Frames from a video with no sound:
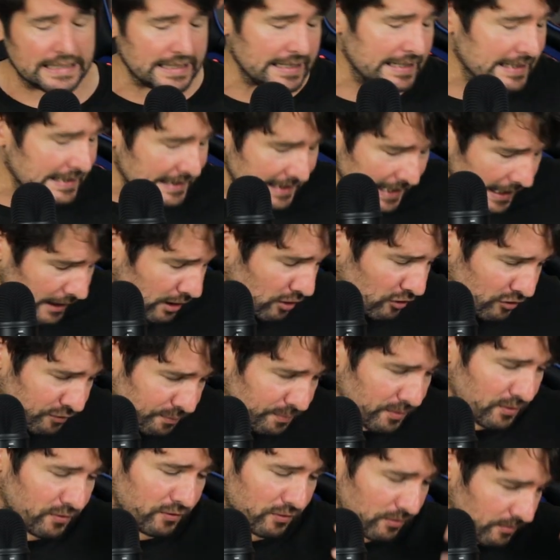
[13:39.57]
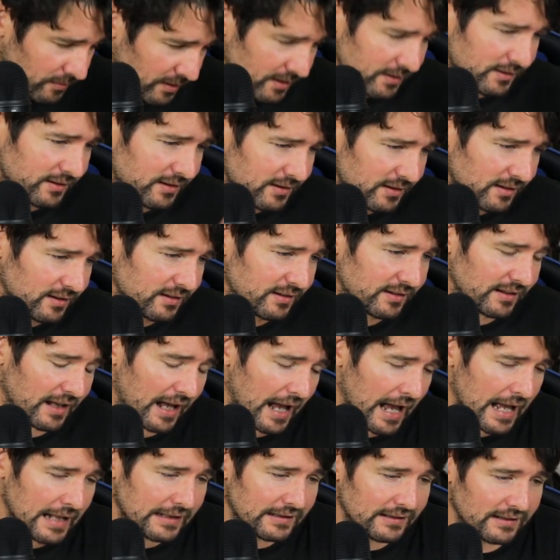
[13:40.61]
in lack of performances,
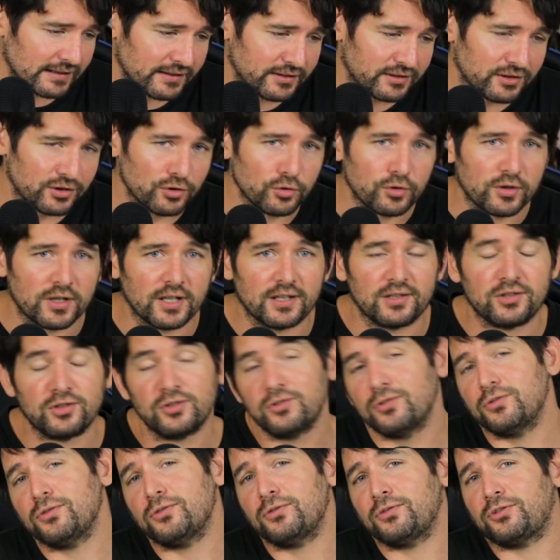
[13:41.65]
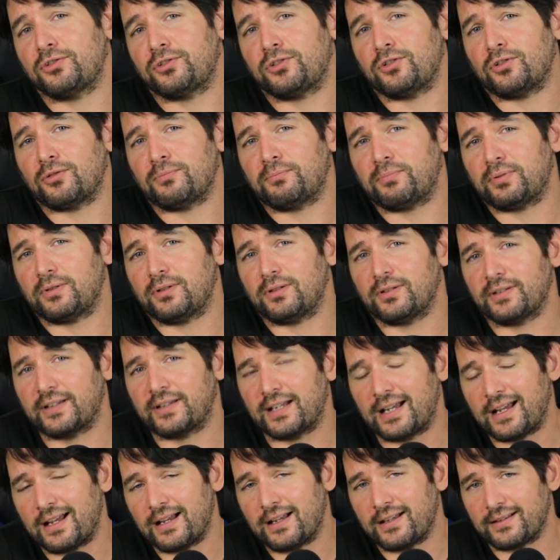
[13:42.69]
at least you can use your build
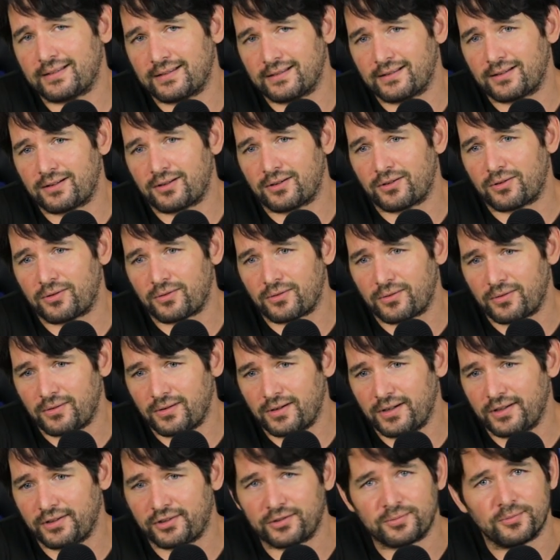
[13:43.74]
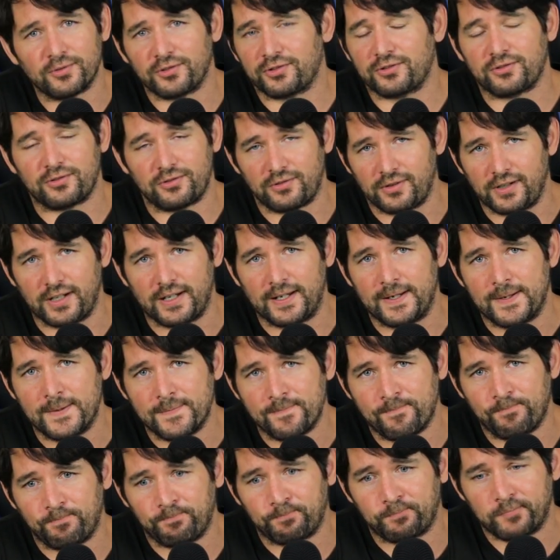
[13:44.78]
as a Christmas tree.
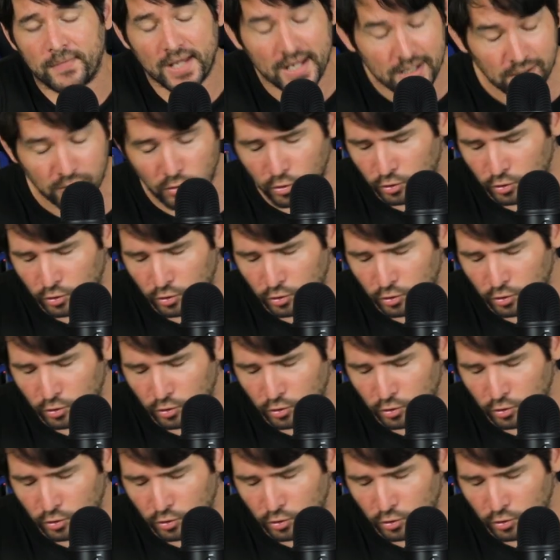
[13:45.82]
In